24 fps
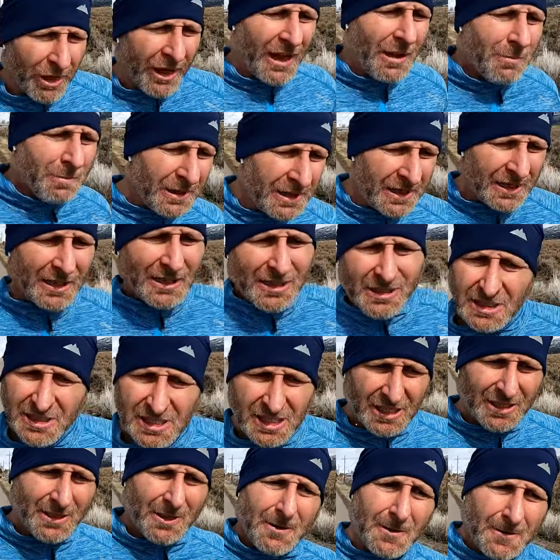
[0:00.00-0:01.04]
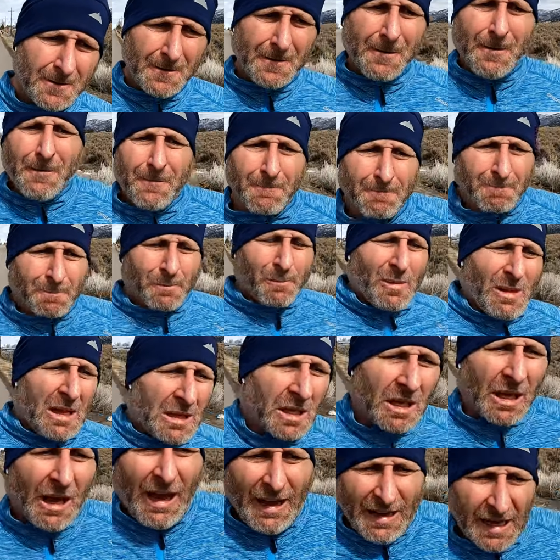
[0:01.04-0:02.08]
plan because
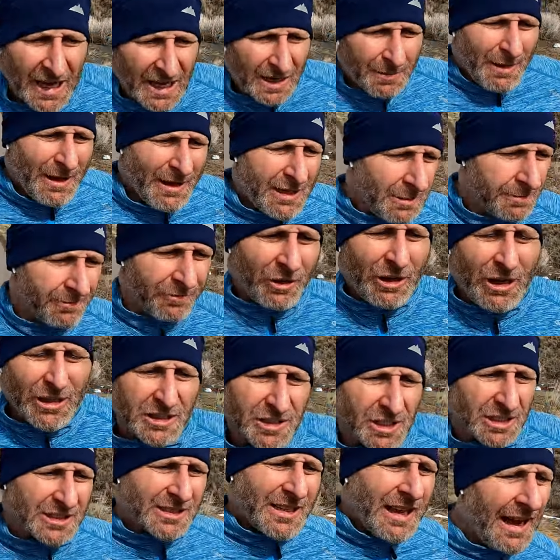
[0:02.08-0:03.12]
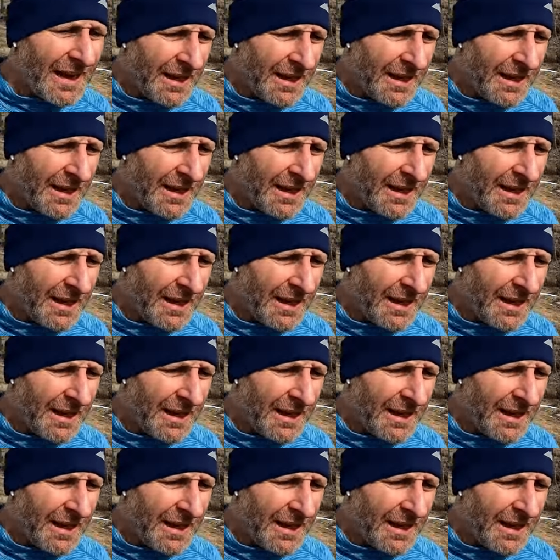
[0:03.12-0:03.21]
I gotta make up for yesterday's